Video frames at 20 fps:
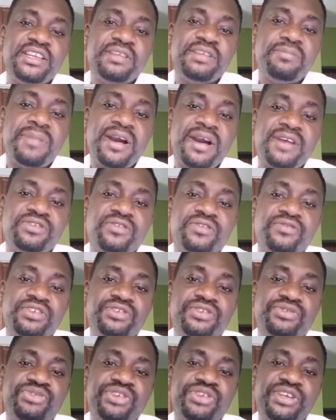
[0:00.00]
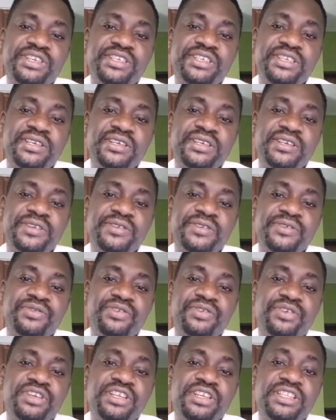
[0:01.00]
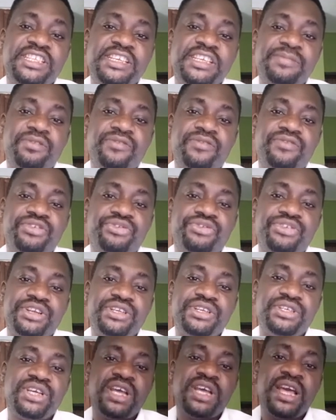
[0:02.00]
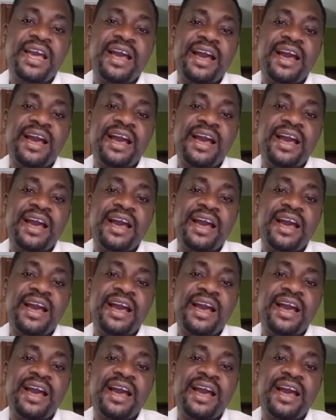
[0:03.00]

mouth of the reed, the tip of the reed,